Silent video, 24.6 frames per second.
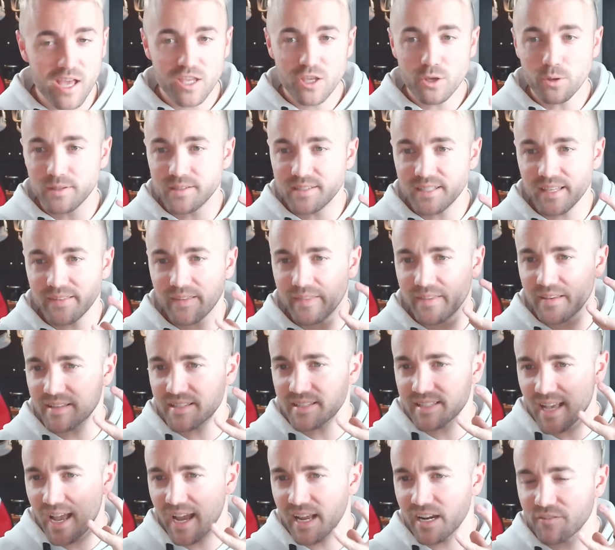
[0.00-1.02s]
you can see that the
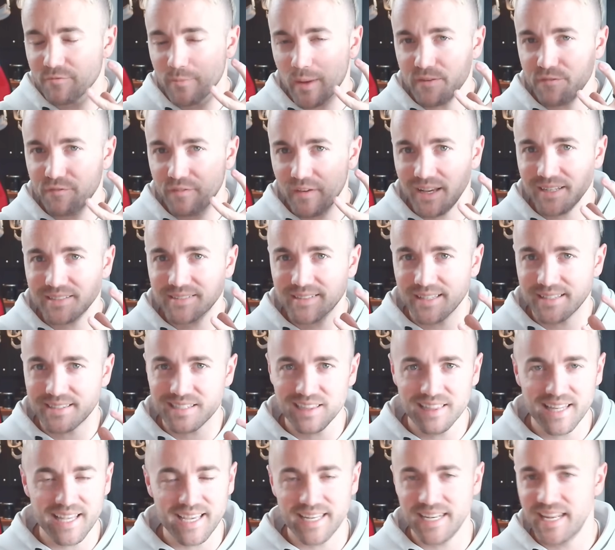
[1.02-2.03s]
side of my face that's
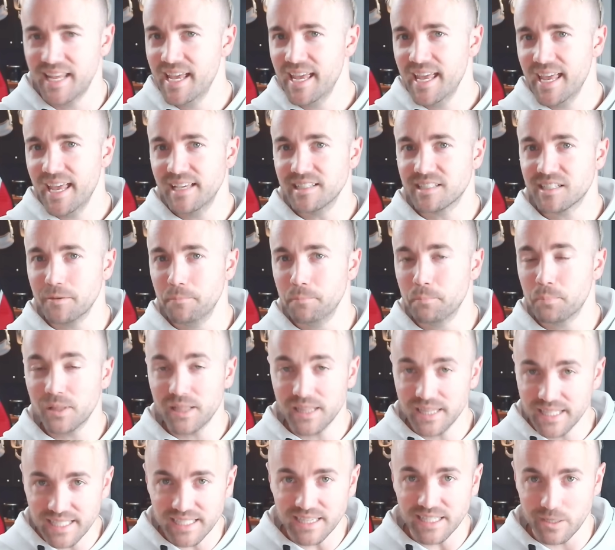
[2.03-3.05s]
lit is
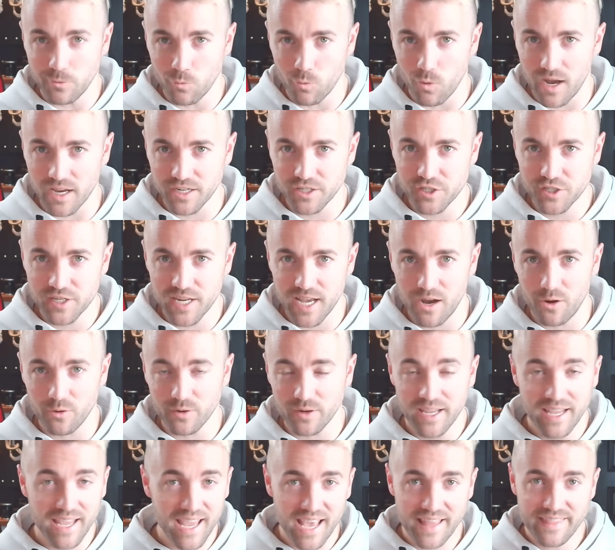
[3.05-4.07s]
completely washed out
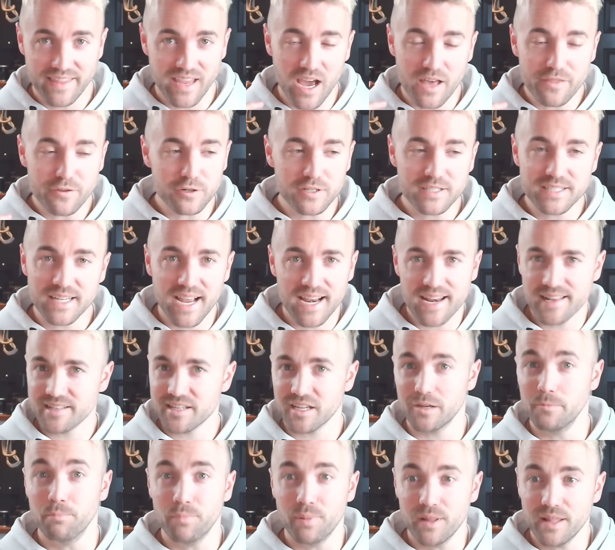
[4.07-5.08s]
and the other side is a
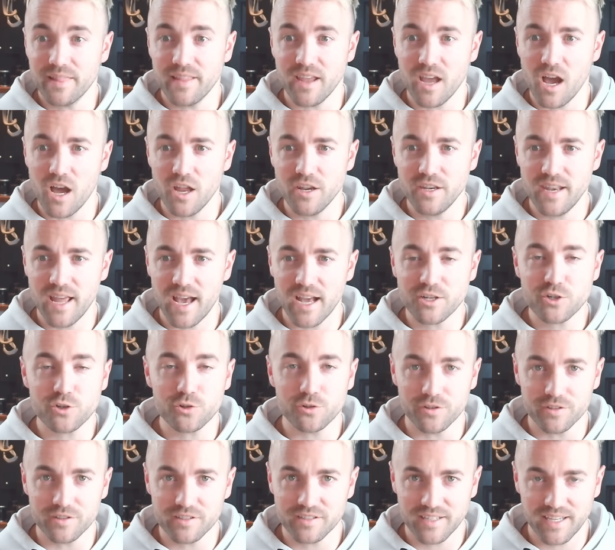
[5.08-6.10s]
completely
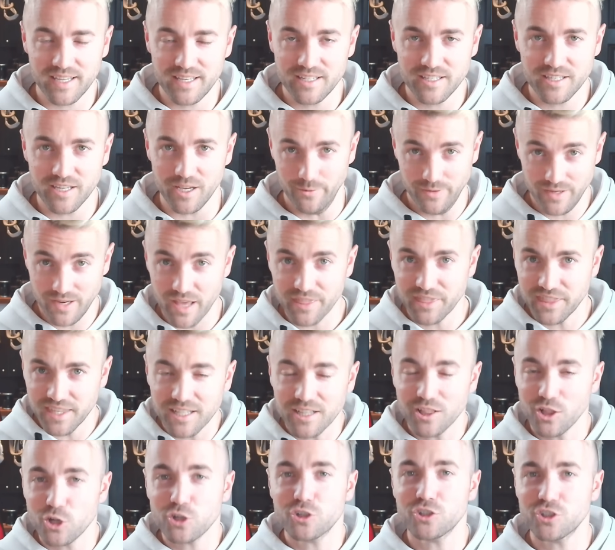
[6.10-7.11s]
unnatural skin tone. Nothing
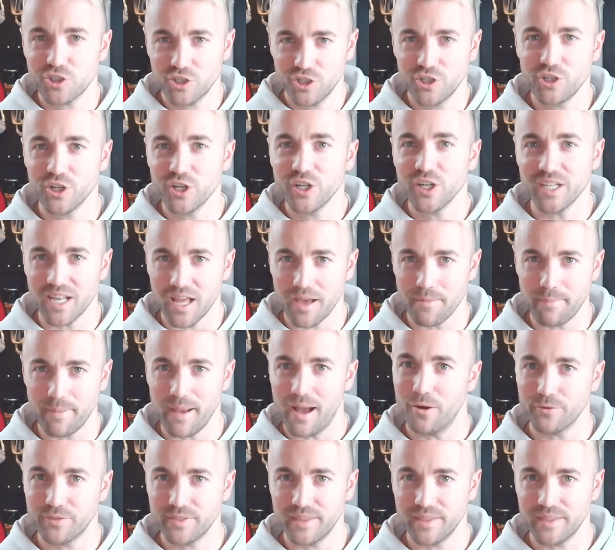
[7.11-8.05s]
looks good about